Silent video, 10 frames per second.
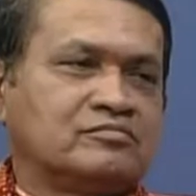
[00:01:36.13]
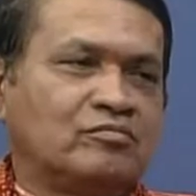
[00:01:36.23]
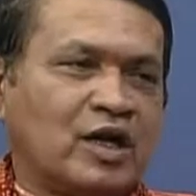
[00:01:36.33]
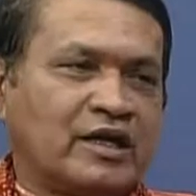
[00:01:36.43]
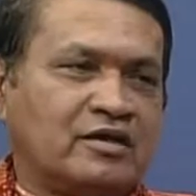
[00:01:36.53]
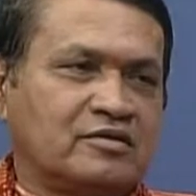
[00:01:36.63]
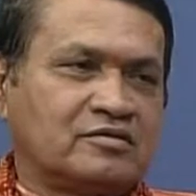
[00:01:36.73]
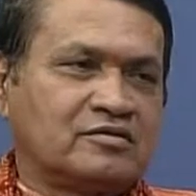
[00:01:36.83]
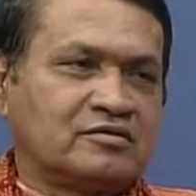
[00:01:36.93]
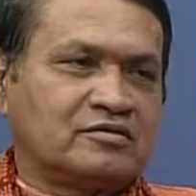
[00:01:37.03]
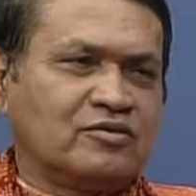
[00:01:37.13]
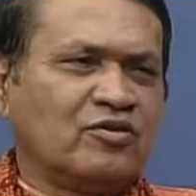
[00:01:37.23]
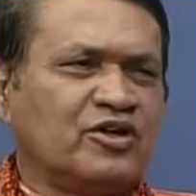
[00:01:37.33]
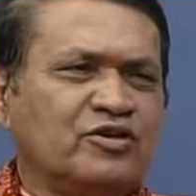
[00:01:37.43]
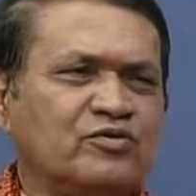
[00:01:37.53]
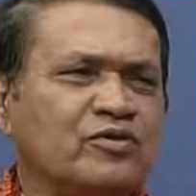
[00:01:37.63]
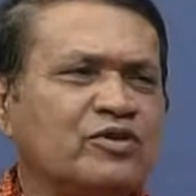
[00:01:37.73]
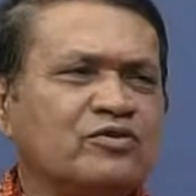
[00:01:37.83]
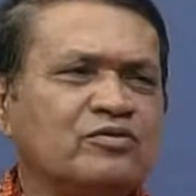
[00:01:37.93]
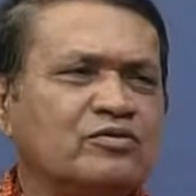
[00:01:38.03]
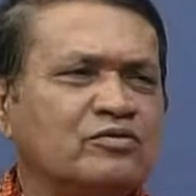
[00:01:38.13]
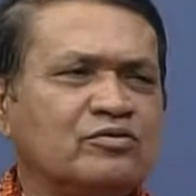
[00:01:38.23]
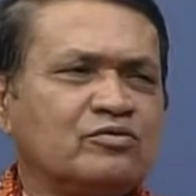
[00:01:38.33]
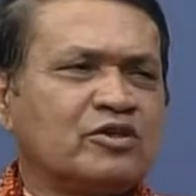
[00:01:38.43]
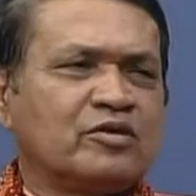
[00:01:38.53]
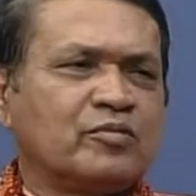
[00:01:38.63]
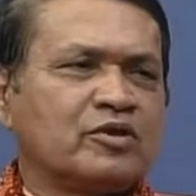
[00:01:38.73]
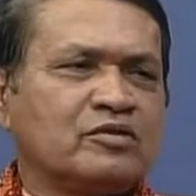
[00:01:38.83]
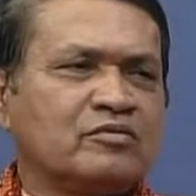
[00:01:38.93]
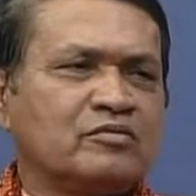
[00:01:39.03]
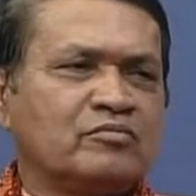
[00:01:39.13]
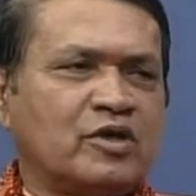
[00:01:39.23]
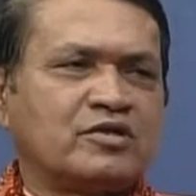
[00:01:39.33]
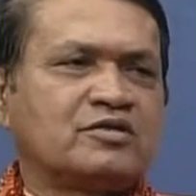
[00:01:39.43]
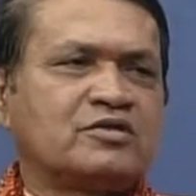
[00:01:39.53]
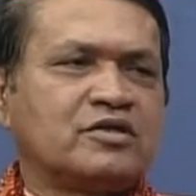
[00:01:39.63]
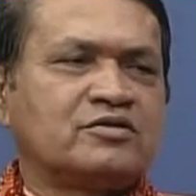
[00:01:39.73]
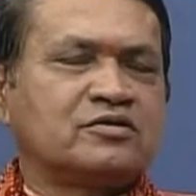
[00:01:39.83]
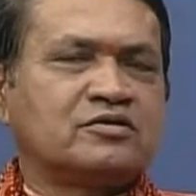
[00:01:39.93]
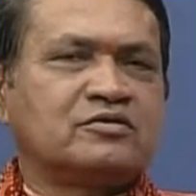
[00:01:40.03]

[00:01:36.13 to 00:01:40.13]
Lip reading: monkeys only during 2-3 months, that's all.